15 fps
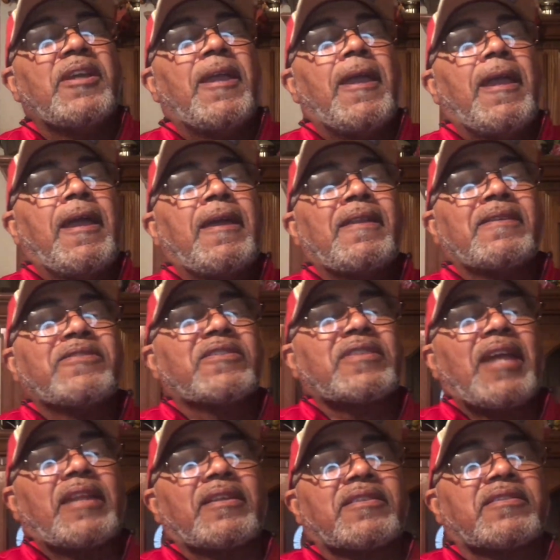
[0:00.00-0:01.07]
And it just
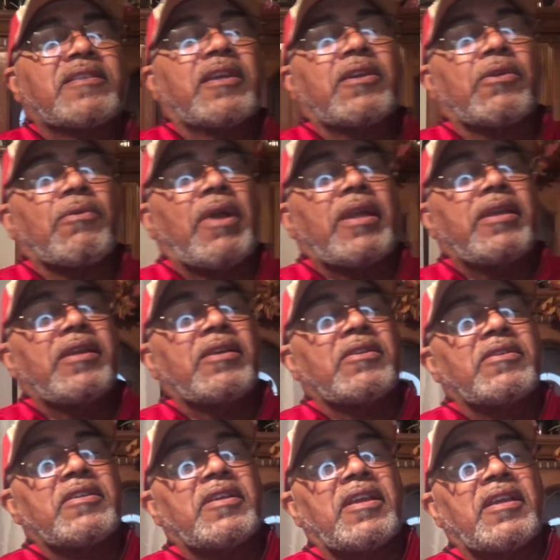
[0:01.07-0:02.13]
got a sticker right here,
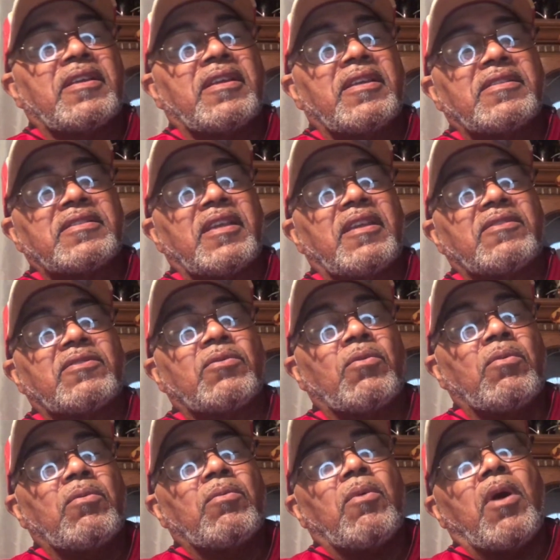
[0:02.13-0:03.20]
and it, has, it says
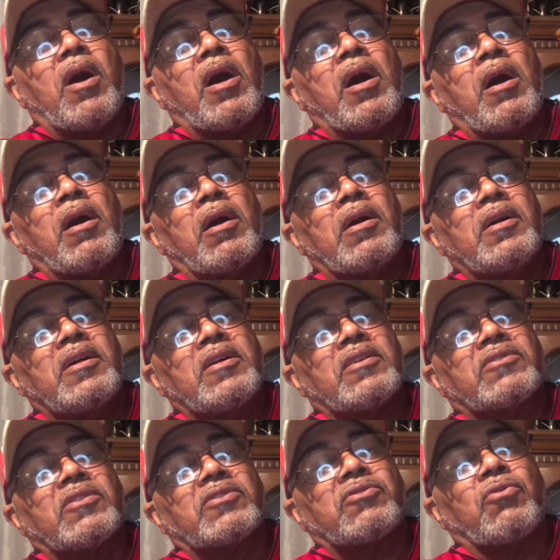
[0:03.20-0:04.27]
Wa
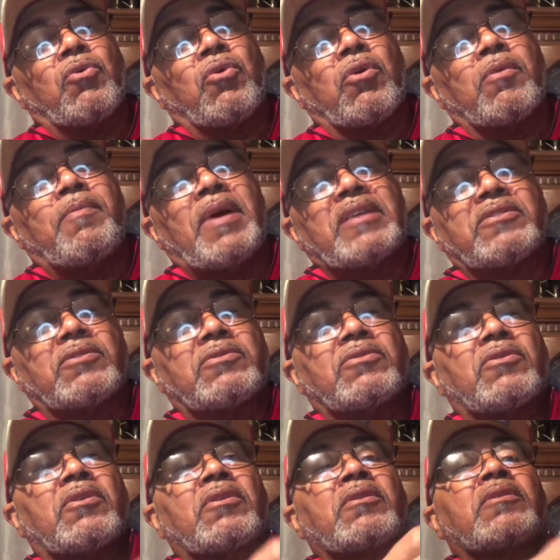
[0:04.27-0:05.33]
Sator by
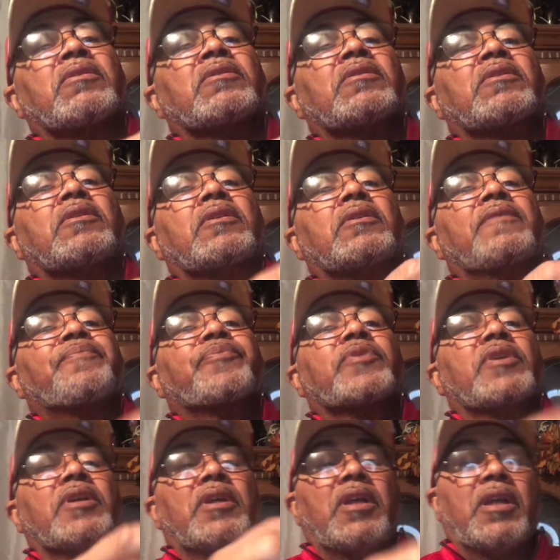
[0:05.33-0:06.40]
Sator.
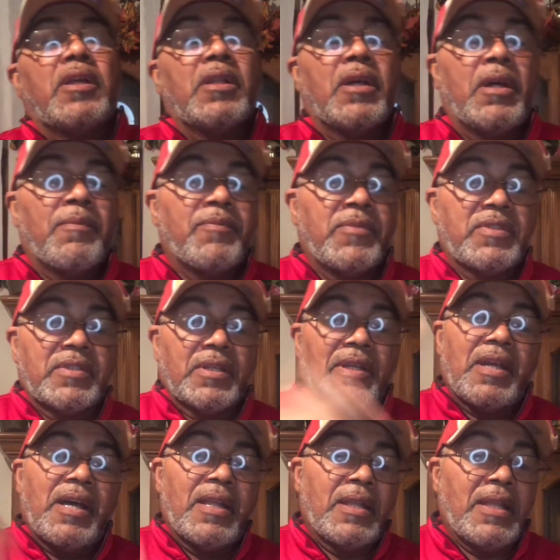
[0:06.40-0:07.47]
And um, it's a
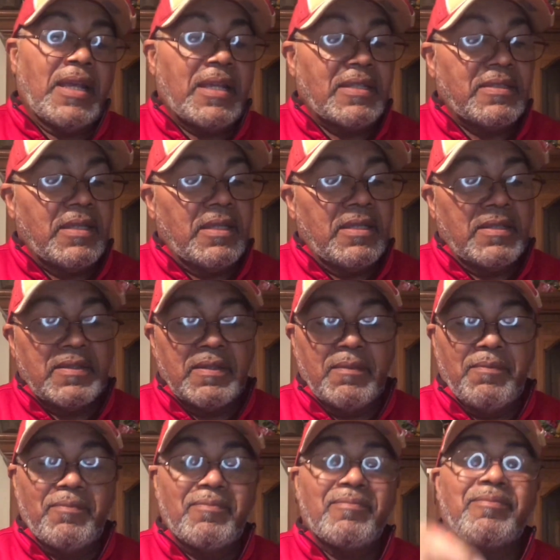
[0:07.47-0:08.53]
kind, like I said, it's a
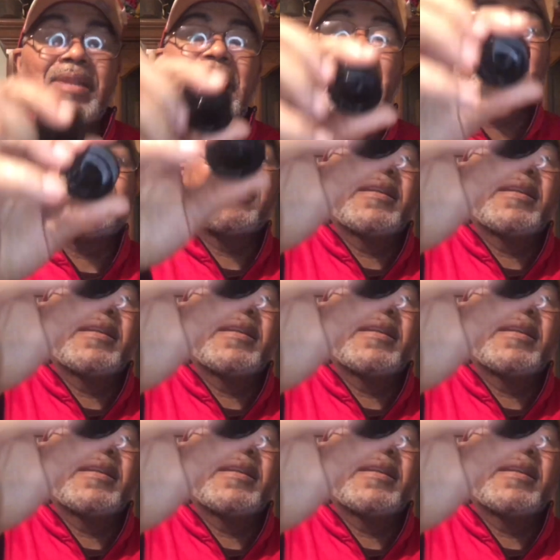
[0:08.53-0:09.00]
black